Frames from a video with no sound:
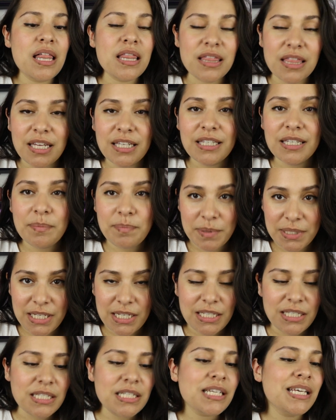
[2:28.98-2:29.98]
the lip
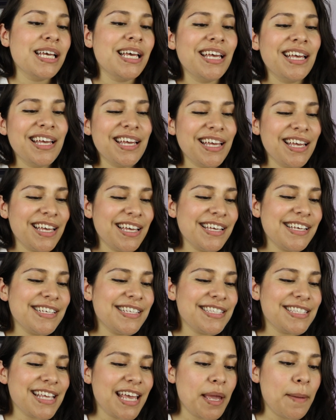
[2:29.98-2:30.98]
tint,
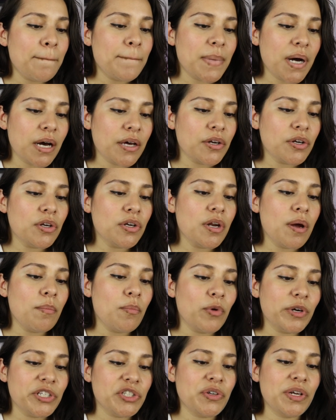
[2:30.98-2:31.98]
is a modern
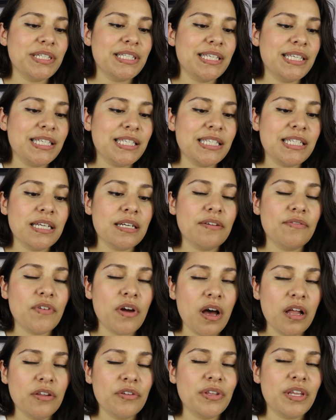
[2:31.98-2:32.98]
moisturizing stick of
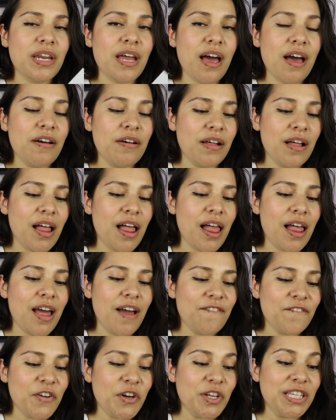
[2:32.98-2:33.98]
color that
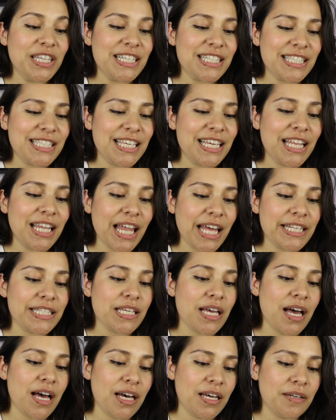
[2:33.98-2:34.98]
effortlessly glides
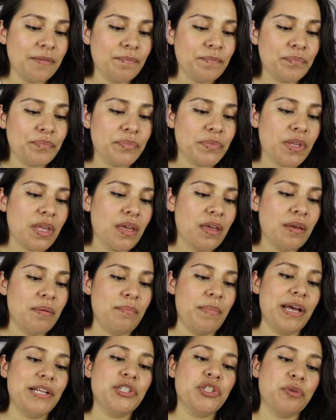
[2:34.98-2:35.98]
on.
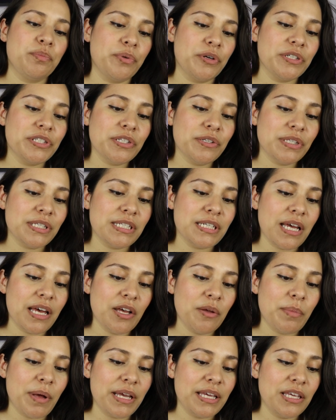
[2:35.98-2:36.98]
Match your personal
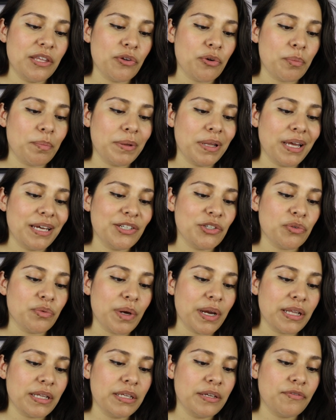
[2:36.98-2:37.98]
style by either applying
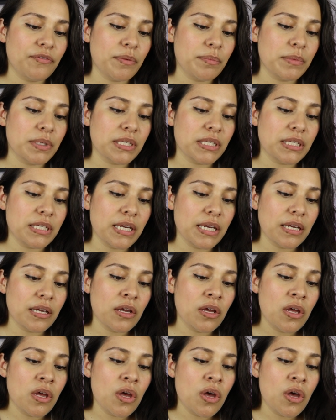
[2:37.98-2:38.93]
directly from the stick